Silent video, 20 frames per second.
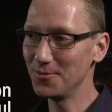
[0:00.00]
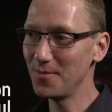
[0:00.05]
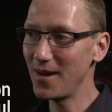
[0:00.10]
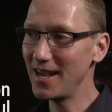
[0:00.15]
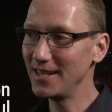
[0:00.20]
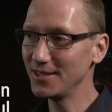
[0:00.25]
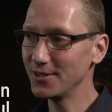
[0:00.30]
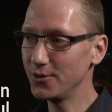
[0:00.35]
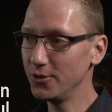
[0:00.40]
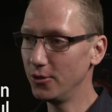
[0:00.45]
in
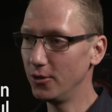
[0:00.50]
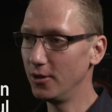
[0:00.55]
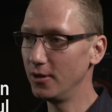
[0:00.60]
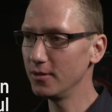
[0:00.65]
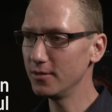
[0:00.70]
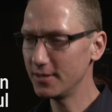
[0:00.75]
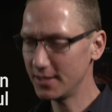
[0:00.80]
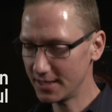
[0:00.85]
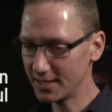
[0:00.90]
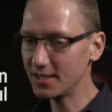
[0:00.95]
my
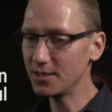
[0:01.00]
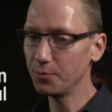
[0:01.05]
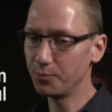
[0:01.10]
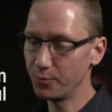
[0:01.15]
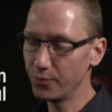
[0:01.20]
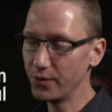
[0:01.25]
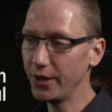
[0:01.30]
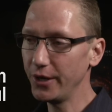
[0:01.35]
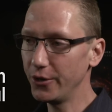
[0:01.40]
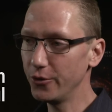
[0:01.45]
school. This is a
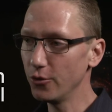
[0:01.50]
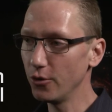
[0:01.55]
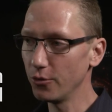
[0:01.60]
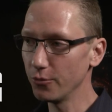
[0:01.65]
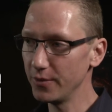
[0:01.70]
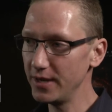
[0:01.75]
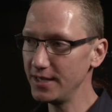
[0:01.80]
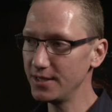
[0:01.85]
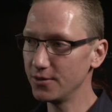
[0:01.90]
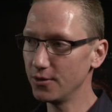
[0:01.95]
pretty cool
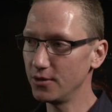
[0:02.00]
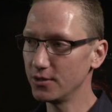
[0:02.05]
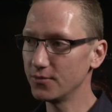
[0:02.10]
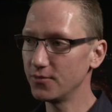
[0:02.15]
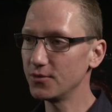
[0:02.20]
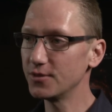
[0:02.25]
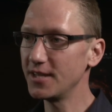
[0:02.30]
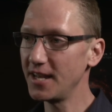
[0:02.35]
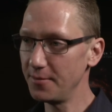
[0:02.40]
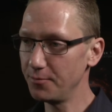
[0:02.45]
resource
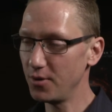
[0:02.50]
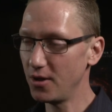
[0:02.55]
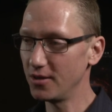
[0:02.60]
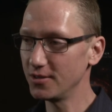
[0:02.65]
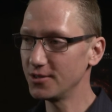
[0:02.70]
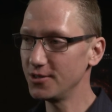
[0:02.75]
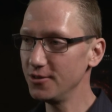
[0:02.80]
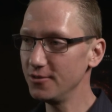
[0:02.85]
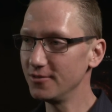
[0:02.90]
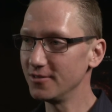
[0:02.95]
for St. Paul
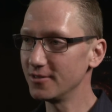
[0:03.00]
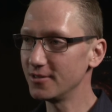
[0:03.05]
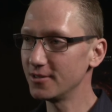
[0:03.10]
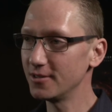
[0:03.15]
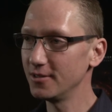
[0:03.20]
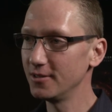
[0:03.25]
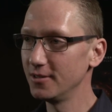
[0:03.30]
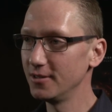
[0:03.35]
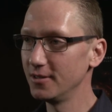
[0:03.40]
students.